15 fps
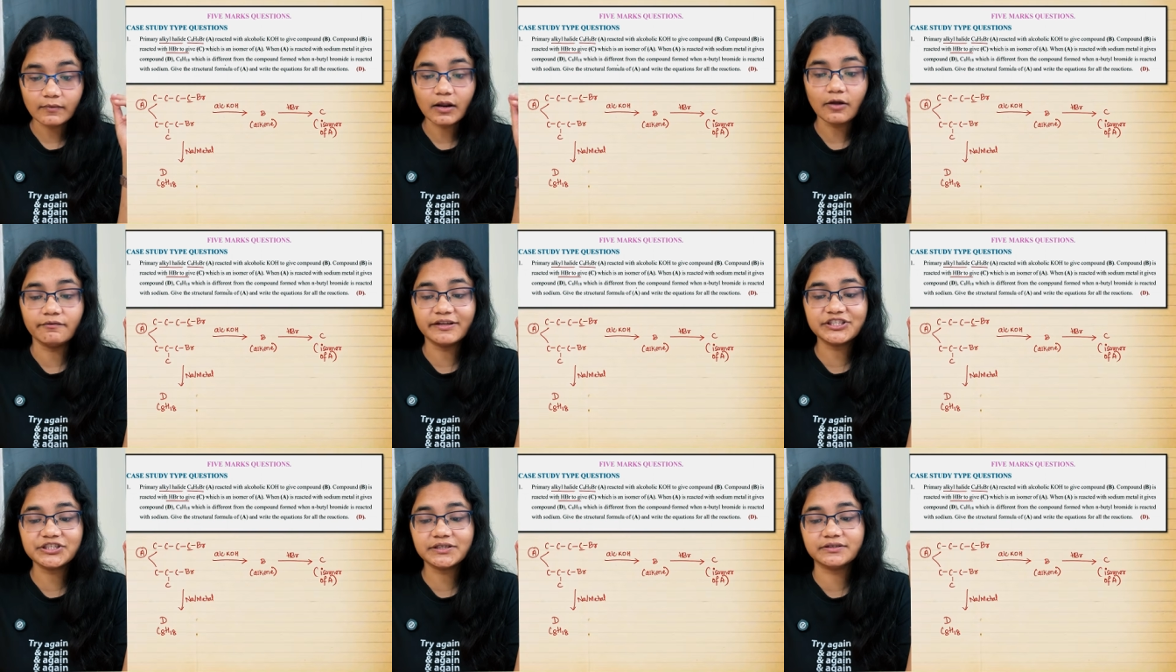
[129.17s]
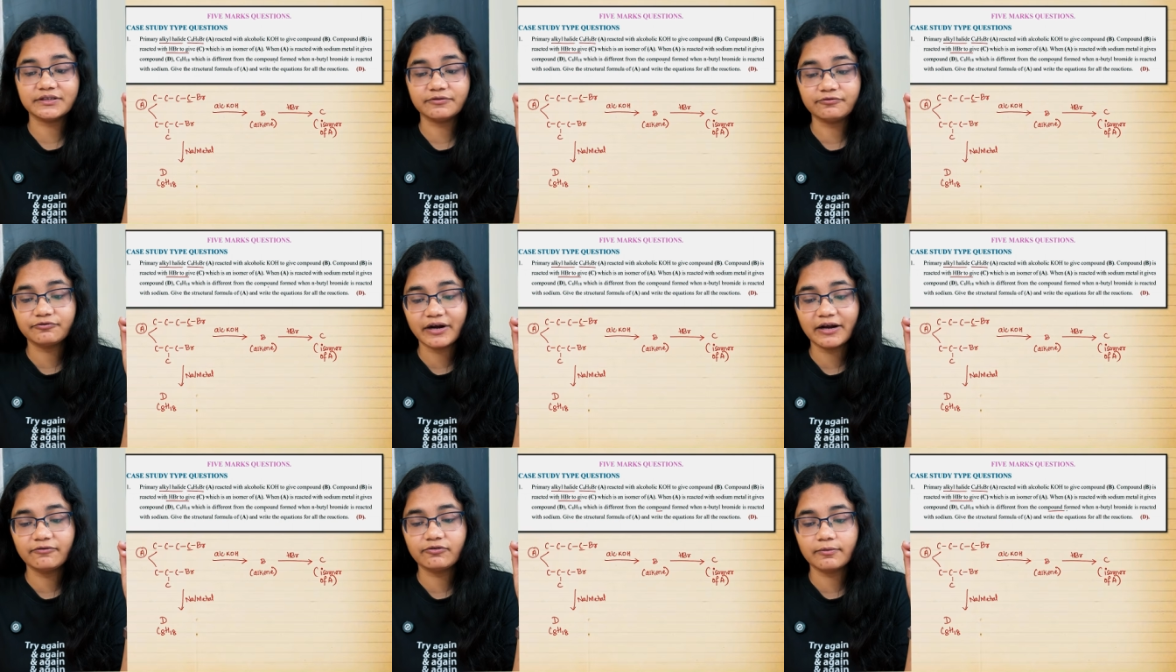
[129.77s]
which is
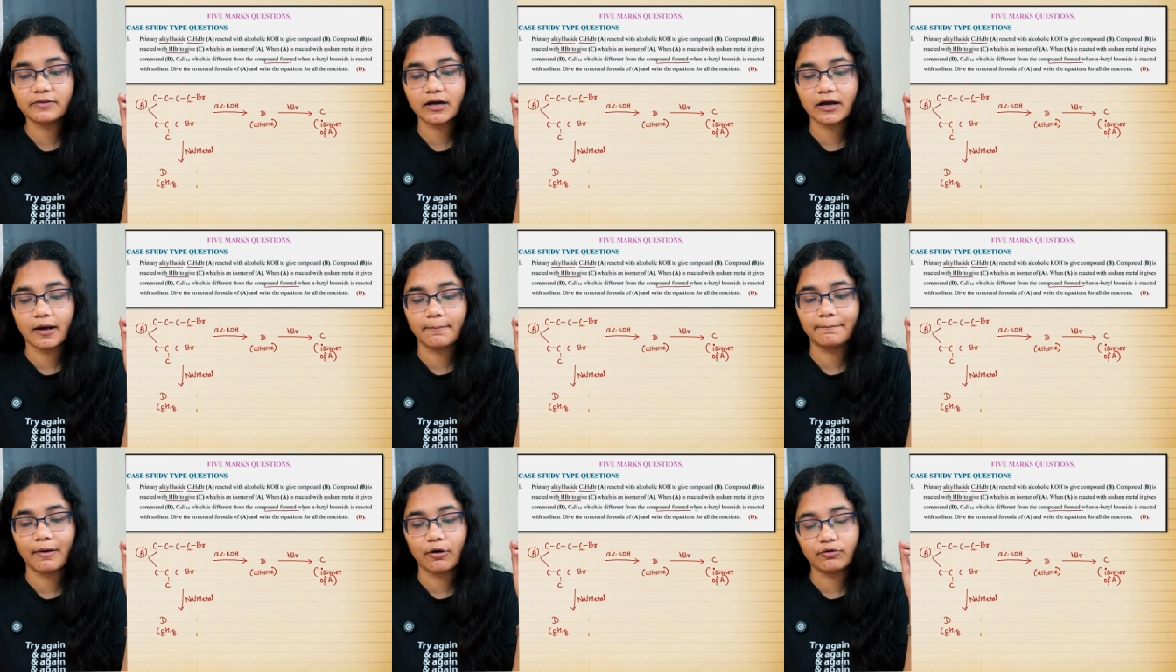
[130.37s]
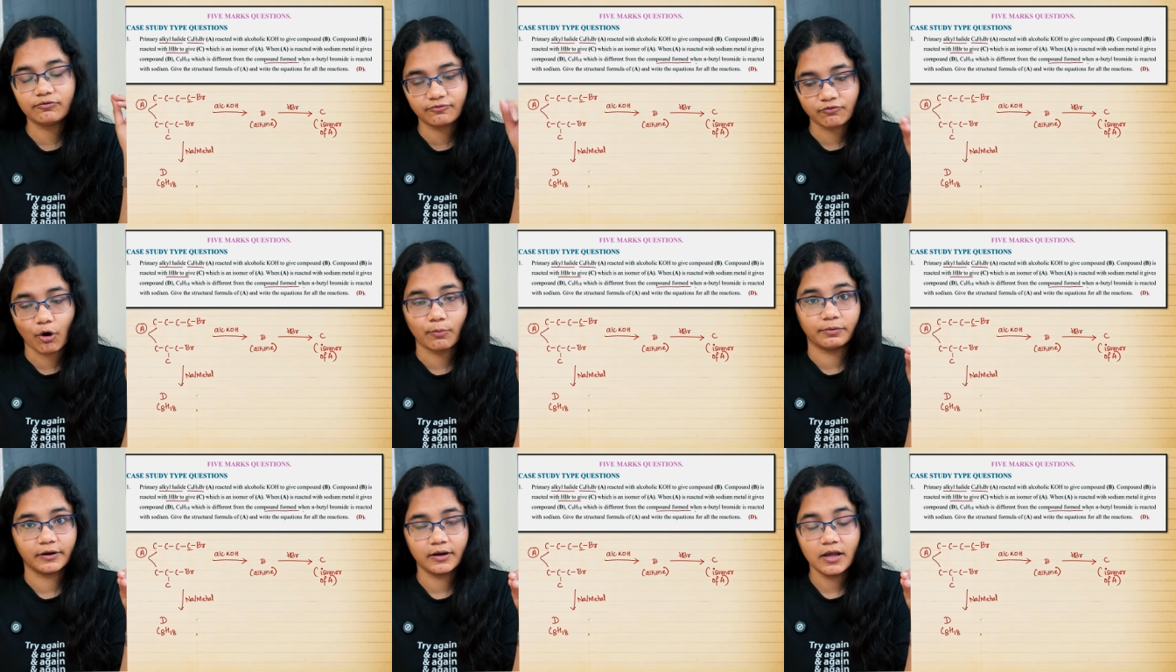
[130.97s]
different from the compound
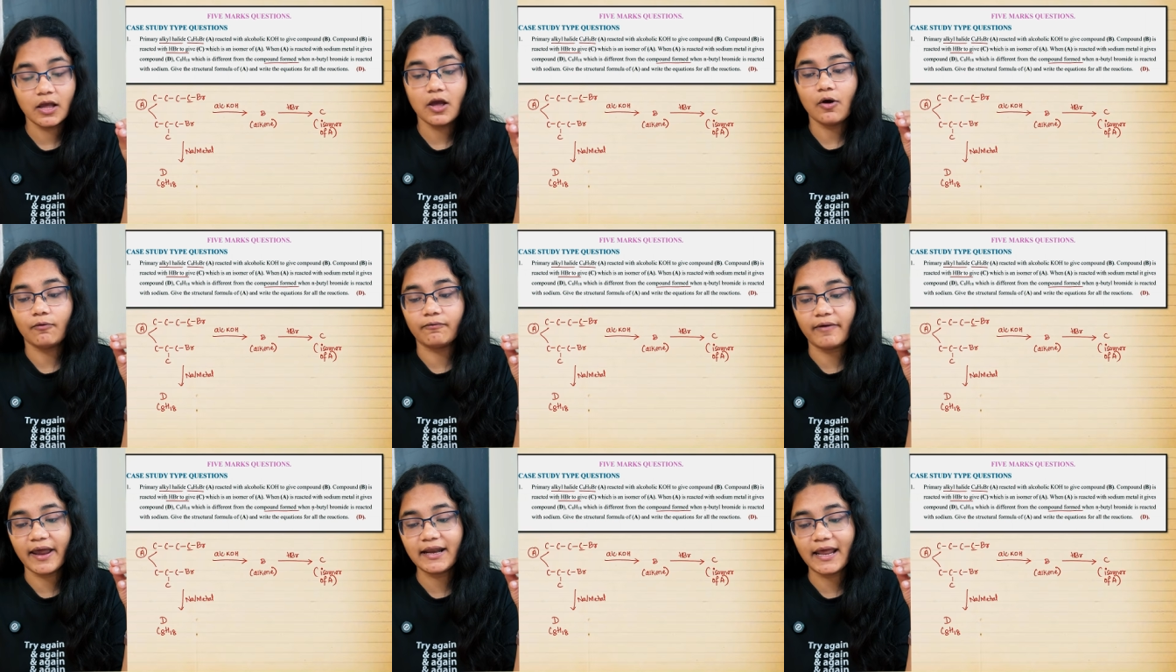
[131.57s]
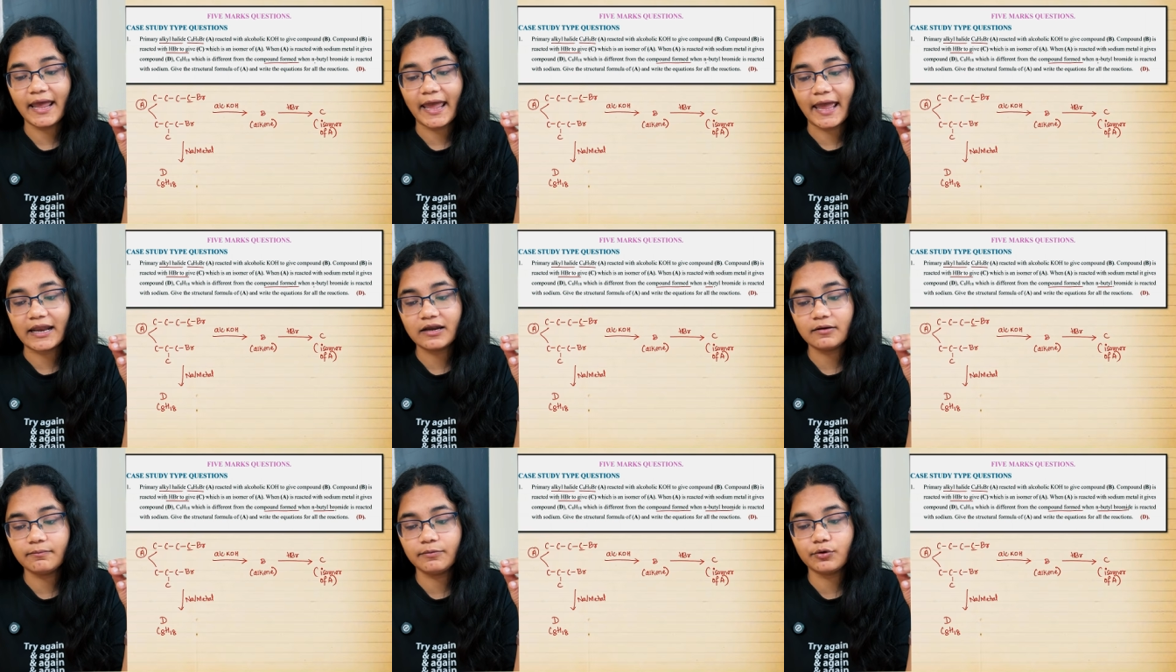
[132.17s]
formed when
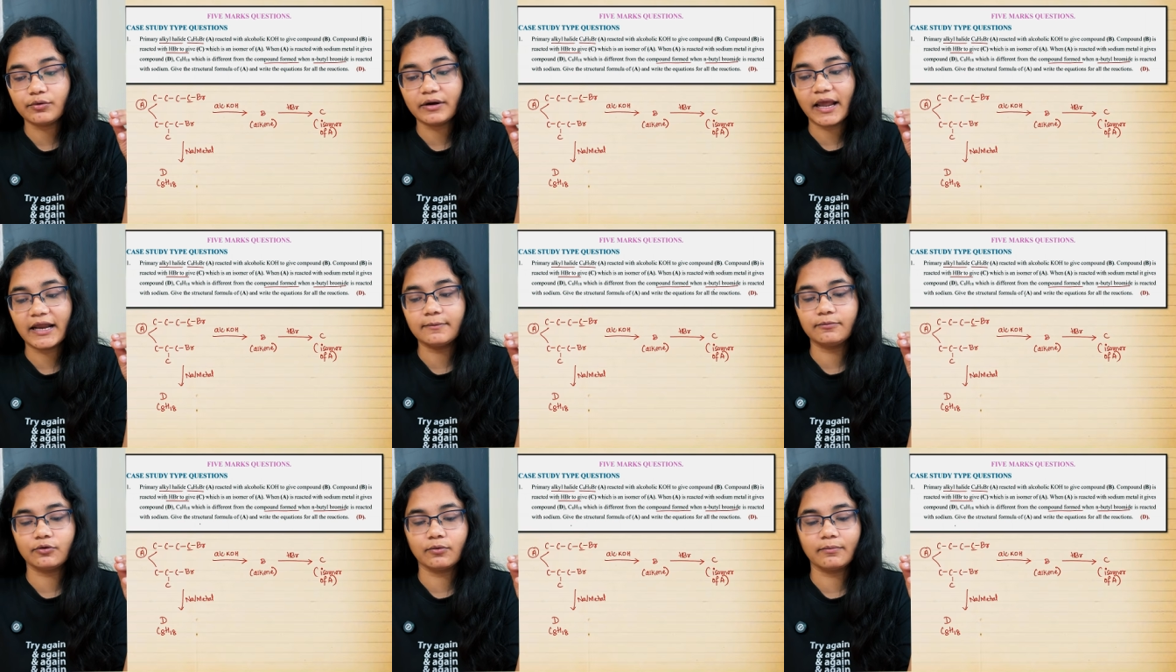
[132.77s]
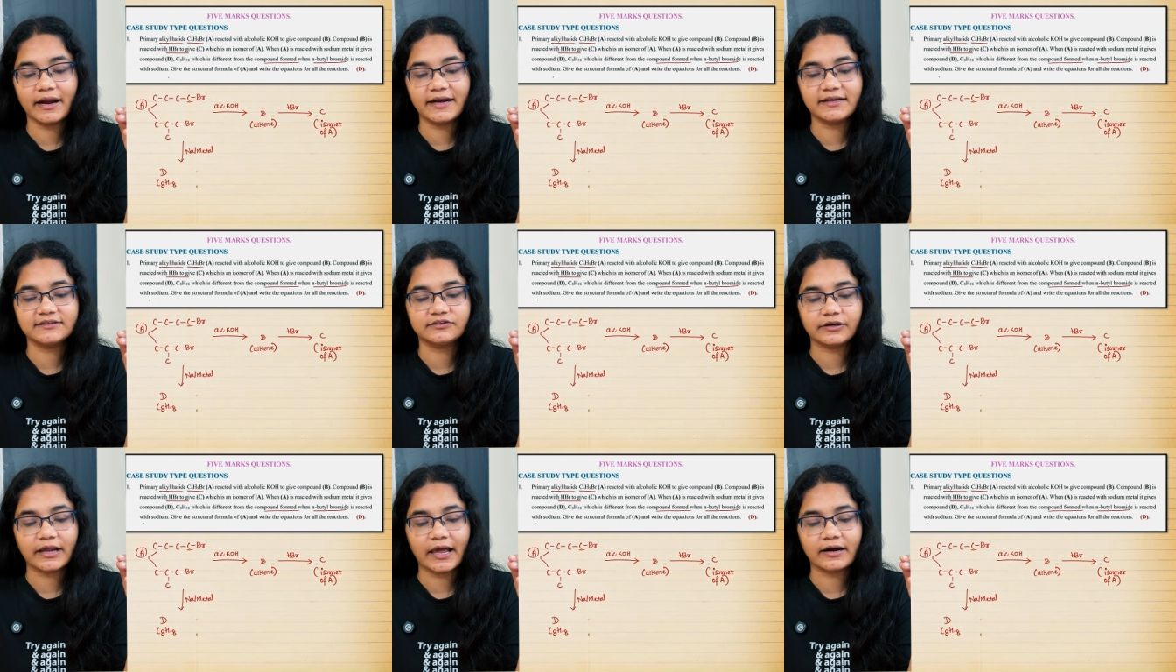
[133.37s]
N-butyl bromide is
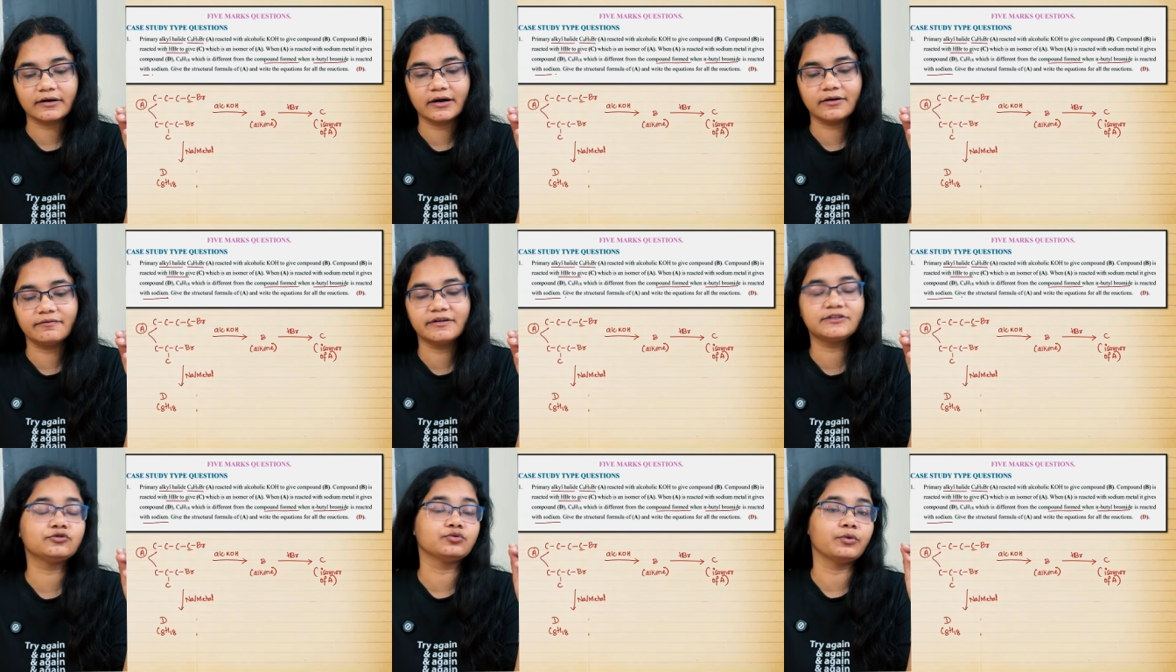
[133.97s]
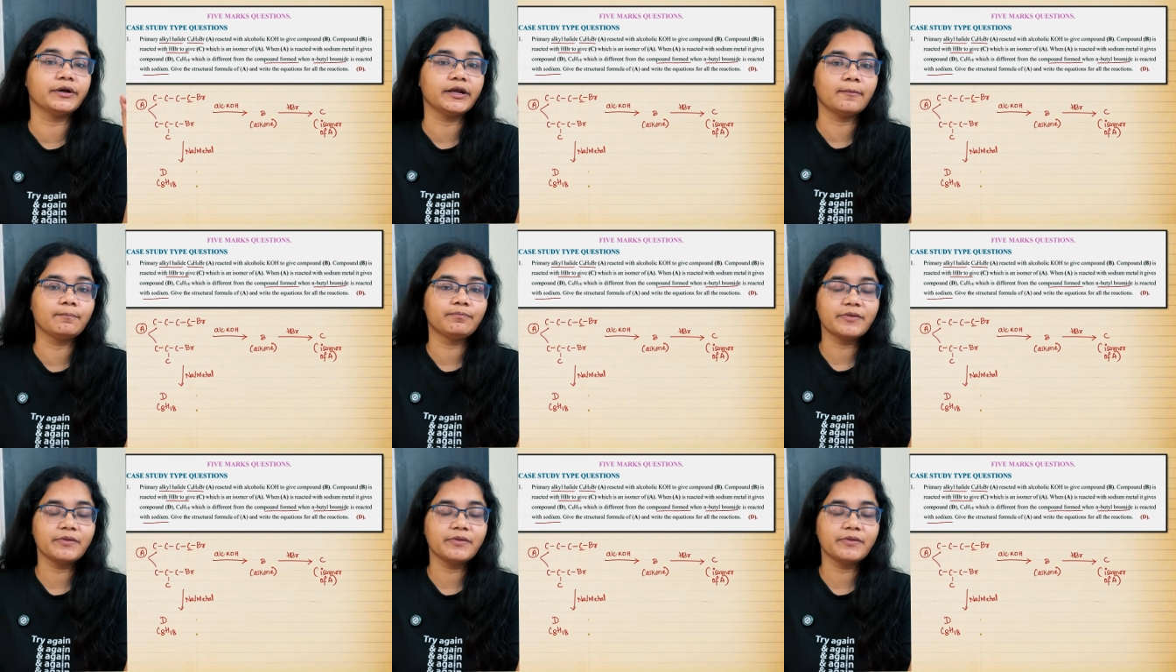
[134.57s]
reacted with sodium.